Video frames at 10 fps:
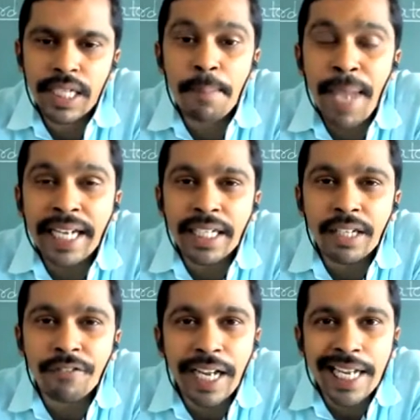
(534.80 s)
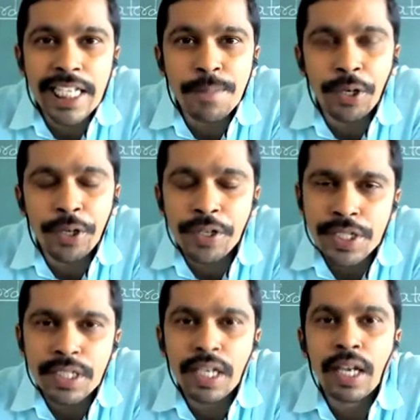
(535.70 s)
The magnetic field is
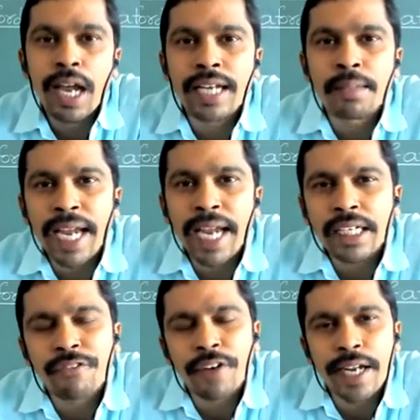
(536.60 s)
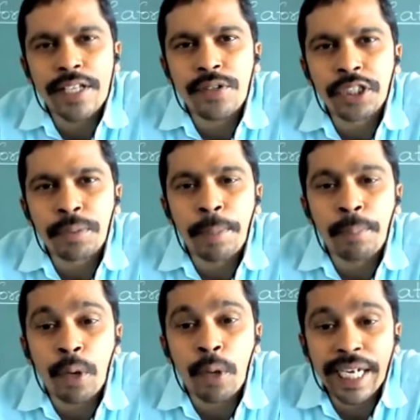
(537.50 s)
produced and the magnetic field is going to be
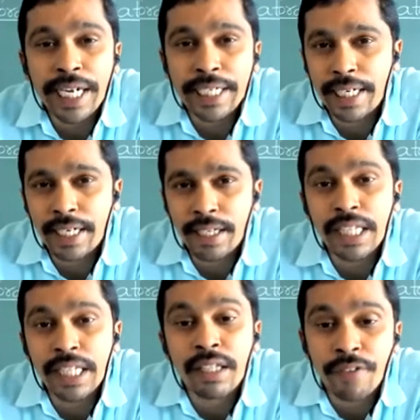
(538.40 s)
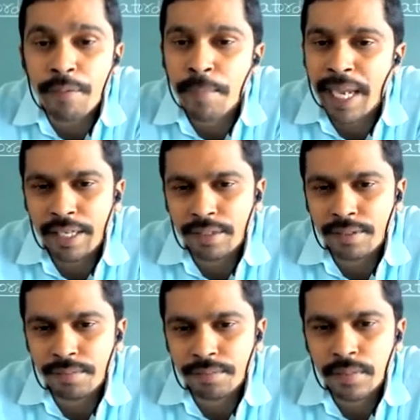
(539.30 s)
propagated in the wave manner.
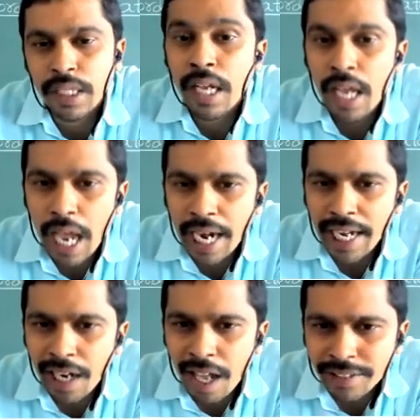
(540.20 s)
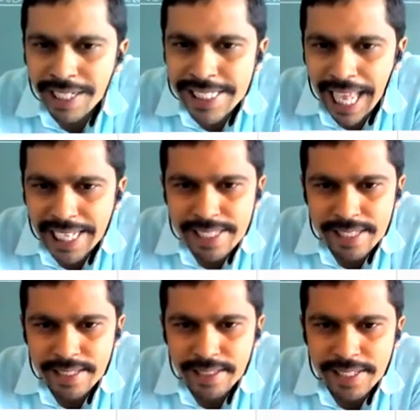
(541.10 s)
And along the
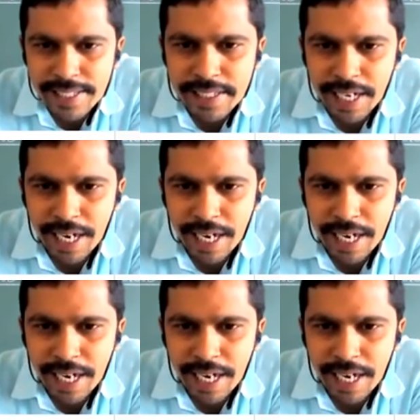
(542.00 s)
z-axis, this is the